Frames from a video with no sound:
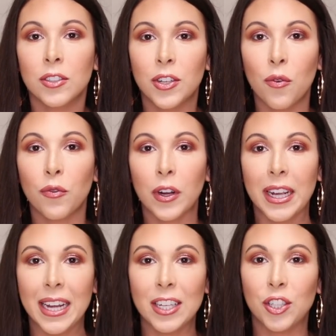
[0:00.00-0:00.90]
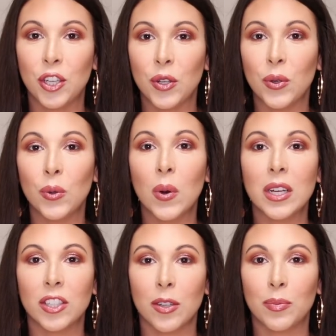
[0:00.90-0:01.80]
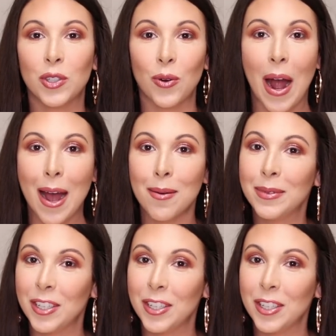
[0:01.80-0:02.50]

Don't forget to subscribe